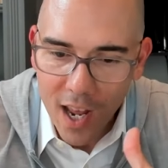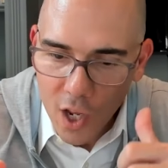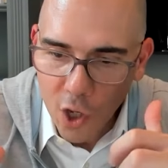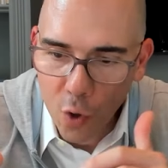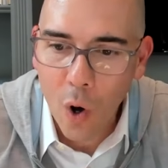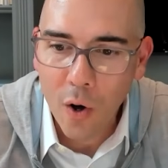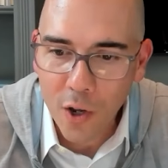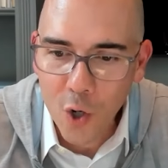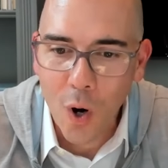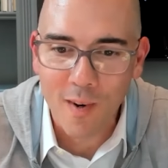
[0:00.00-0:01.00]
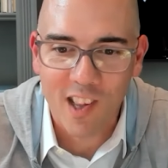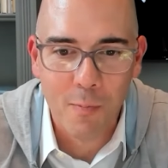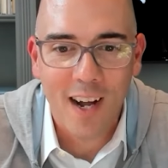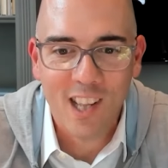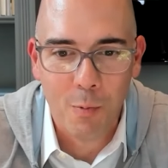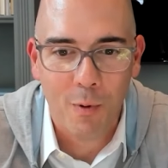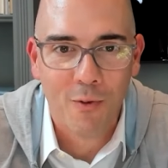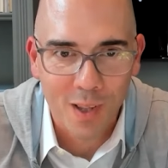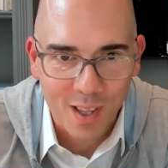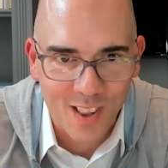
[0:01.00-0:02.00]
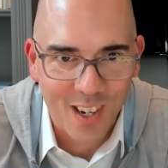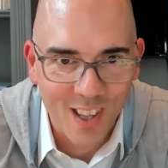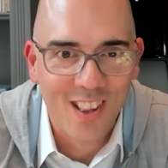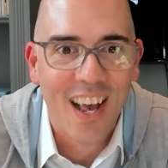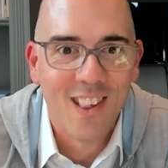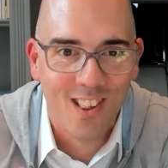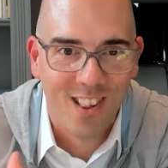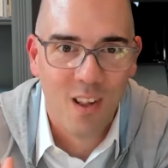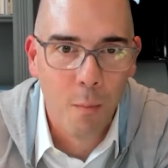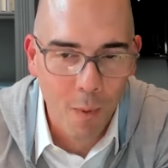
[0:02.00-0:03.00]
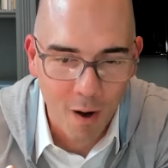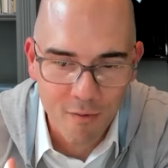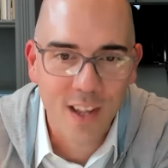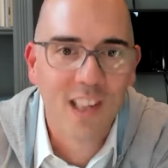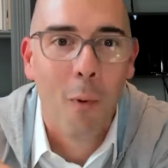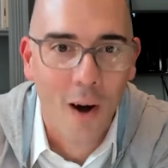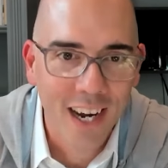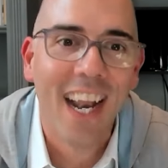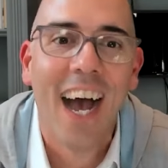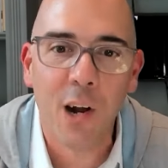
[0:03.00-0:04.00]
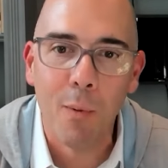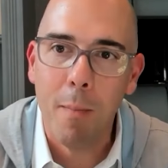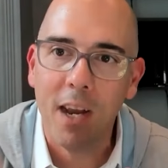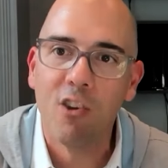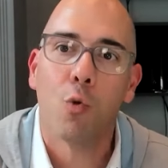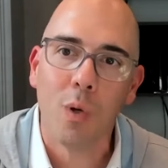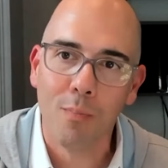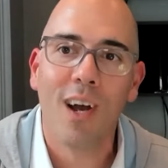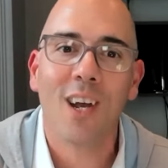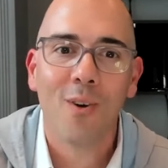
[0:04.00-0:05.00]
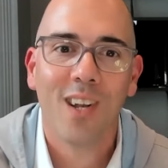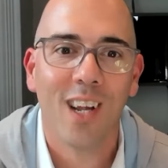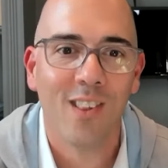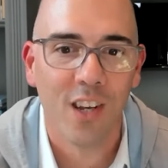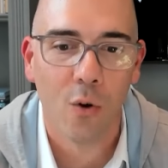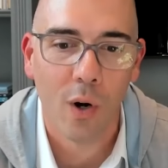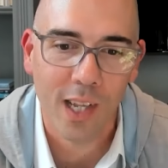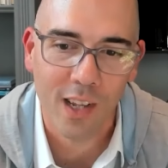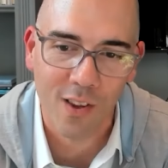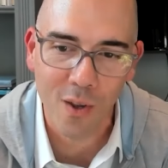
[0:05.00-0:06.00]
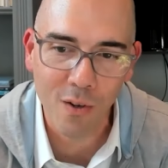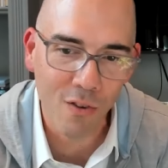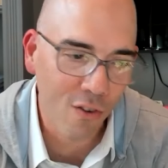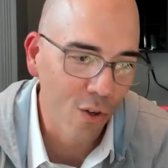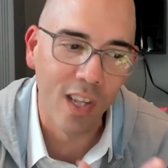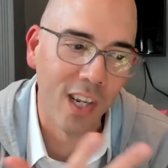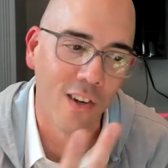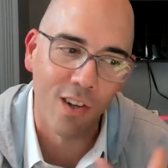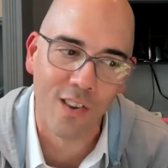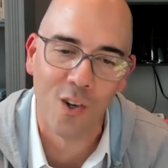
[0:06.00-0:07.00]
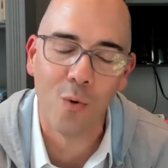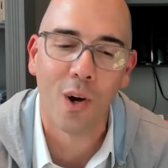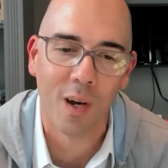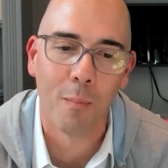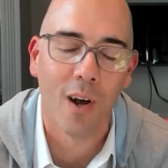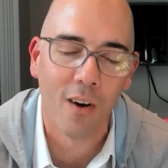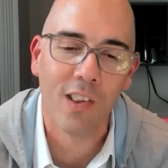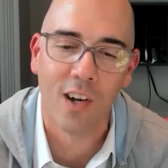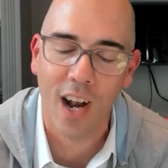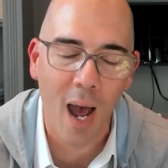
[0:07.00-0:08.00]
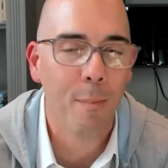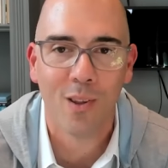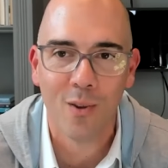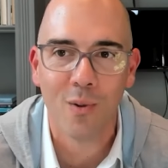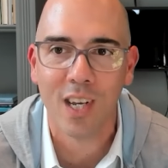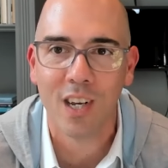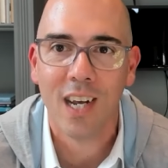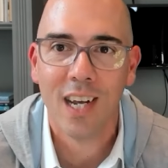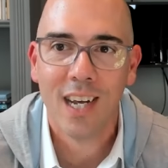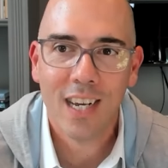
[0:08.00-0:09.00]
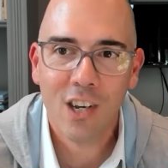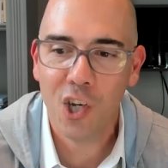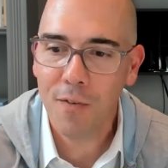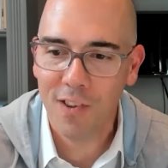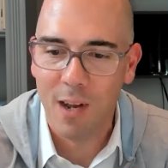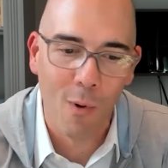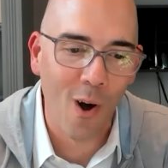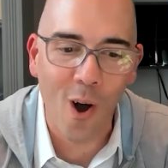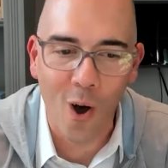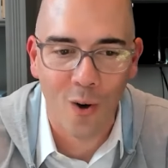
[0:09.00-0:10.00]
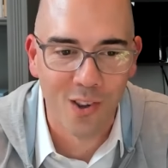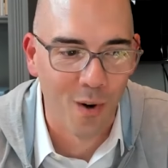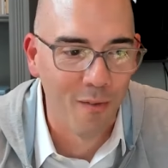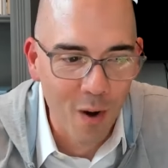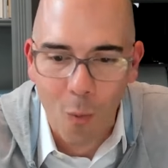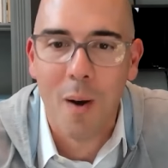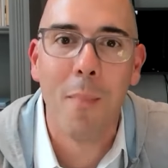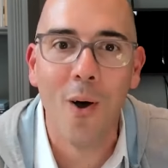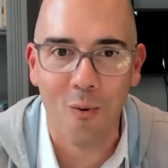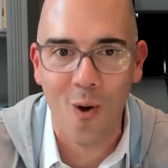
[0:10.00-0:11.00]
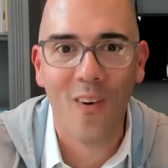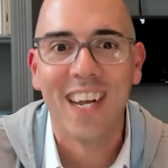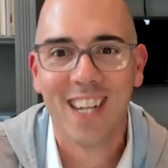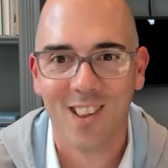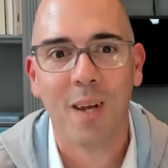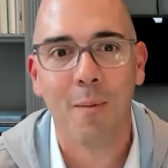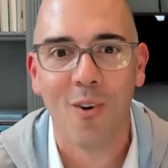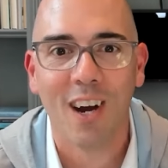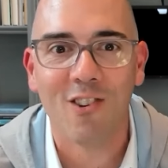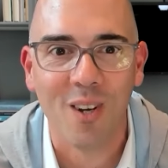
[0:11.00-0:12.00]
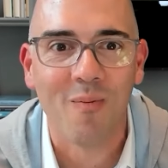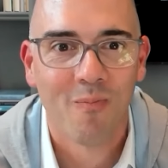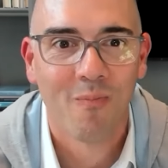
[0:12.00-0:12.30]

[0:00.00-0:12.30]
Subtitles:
you are responsible for the success of this market? How do we make sure we're prioritizing accordingly? So those are two things that are still work in progress that are absolutely shifts, and we're all sort of in one boat rowing in the same direction.